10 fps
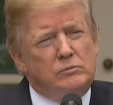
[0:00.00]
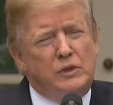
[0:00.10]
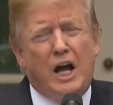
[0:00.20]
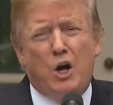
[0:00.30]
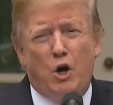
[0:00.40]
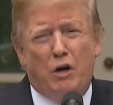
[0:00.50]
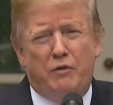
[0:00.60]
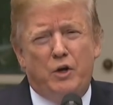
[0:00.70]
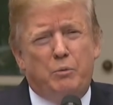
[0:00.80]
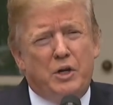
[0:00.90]
Not all
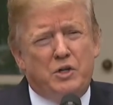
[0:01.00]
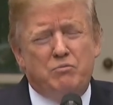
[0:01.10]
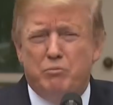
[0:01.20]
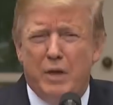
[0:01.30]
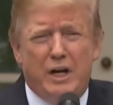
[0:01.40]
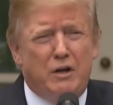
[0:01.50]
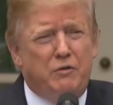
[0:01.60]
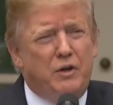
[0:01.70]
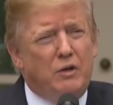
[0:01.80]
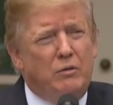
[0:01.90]
of you, but many
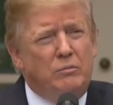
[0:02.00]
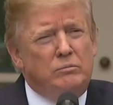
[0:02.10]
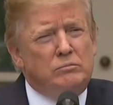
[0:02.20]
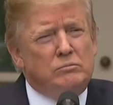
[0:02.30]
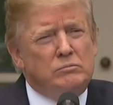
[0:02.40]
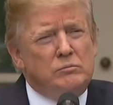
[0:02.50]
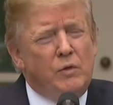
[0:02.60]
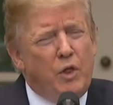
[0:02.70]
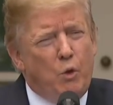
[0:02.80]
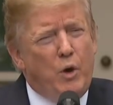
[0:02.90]
of you,
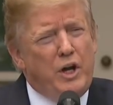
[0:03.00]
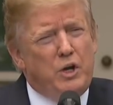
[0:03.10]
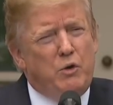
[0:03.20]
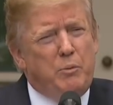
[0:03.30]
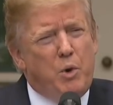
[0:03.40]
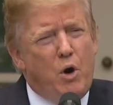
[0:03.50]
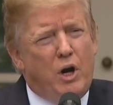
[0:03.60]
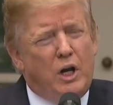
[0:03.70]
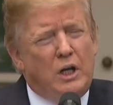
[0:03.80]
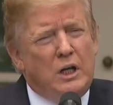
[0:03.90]
the way you
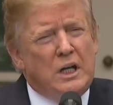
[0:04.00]
report it.